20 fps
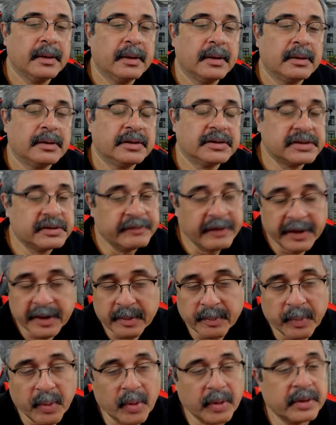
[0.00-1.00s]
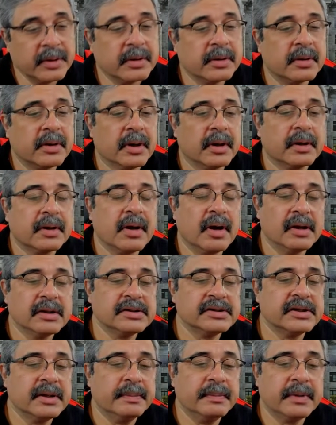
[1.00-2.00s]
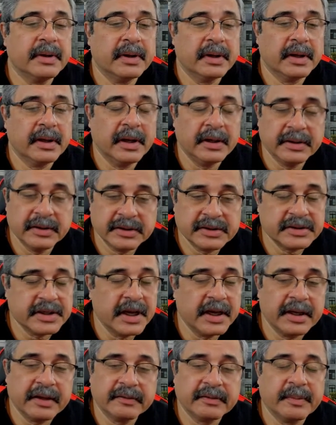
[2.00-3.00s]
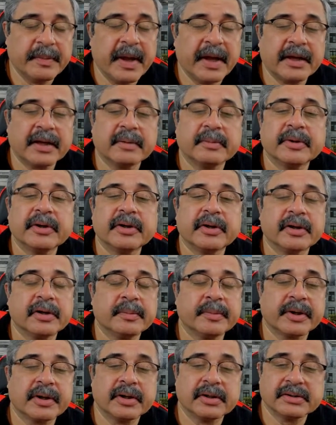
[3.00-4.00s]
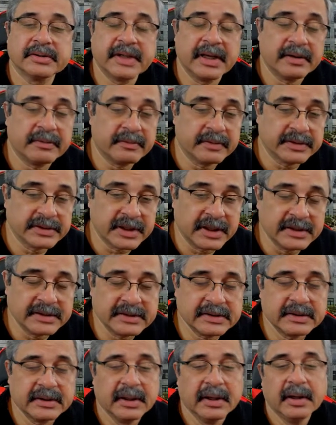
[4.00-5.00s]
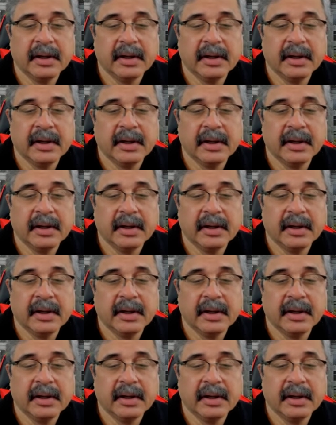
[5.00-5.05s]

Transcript: This is a very important concept, understanding of the backing material, because that results